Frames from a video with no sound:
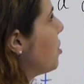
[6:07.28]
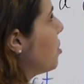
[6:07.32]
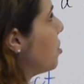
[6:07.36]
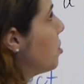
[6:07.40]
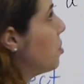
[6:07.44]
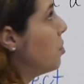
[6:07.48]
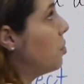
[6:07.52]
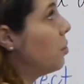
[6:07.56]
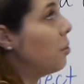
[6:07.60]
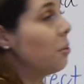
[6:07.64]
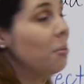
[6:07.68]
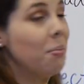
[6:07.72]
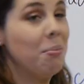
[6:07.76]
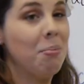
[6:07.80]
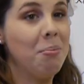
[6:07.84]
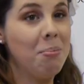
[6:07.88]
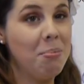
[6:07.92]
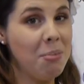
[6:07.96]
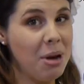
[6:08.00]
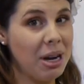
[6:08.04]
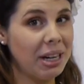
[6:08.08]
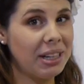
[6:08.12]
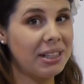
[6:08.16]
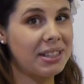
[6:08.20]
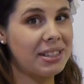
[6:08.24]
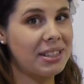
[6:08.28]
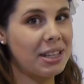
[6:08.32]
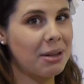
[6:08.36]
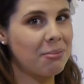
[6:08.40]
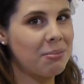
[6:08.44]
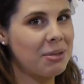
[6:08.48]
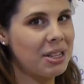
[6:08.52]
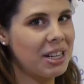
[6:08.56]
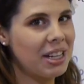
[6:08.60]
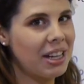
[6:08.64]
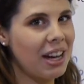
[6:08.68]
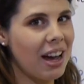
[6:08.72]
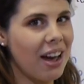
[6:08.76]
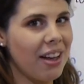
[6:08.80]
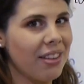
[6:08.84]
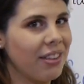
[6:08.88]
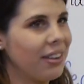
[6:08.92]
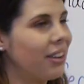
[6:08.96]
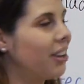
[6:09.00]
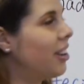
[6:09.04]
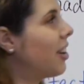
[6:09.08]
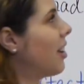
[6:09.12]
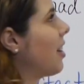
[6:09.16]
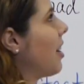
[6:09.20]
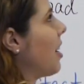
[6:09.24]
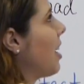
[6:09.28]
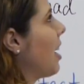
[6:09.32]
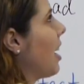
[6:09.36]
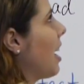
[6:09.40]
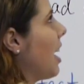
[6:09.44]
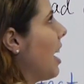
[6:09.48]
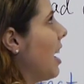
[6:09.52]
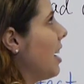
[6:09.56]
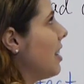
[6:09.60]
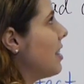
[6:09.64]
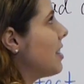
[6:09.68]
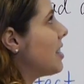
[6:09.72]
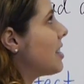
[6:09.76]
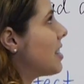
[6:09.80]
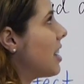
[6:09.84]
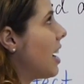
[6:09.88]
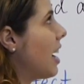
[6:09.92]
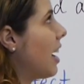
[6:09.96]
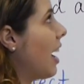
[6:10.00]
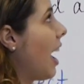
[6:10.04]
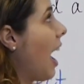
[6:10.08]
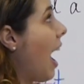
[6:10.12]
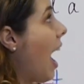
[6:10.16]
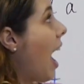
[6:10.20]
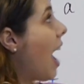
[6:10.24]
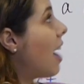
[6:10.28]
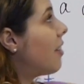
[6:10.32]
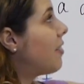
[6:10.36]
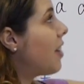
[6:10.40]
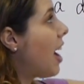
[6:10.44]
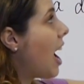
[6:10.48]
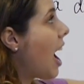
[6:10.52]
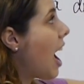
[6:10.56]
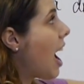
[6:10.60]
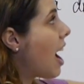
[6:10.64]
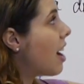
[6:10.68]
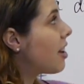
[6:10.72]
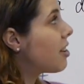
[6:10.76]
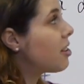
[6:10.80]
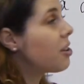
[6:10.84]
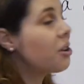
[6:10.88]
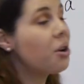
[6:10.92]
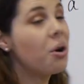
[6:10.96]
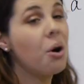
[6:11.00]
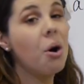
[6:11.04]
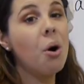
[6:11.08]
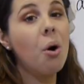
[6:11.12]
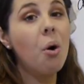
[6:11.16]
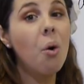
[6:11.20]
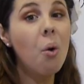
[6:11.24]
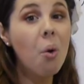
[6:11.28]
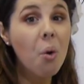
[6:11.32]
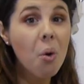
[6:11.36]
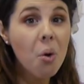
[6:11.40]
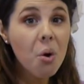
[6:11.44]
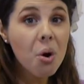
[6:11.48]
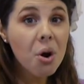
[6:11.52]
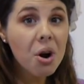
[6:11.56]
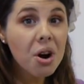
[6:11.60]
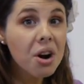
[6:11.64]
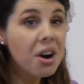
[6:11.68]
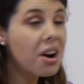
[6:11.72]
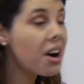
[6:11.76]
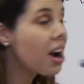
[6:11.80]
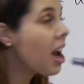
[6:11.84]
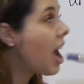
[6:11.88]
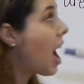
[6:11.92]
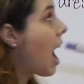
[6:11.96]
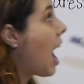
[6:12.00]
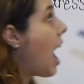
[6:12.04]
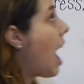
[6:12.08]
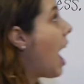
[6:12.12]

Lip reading: to mix them together and say have had or